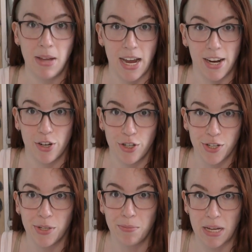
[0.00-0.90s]
hair
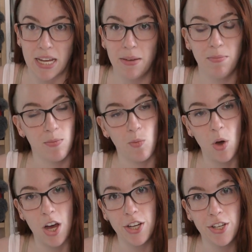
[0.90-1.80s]
should be
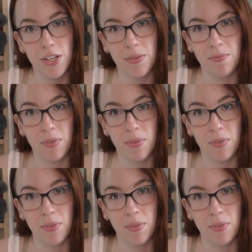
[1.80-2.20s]
washed,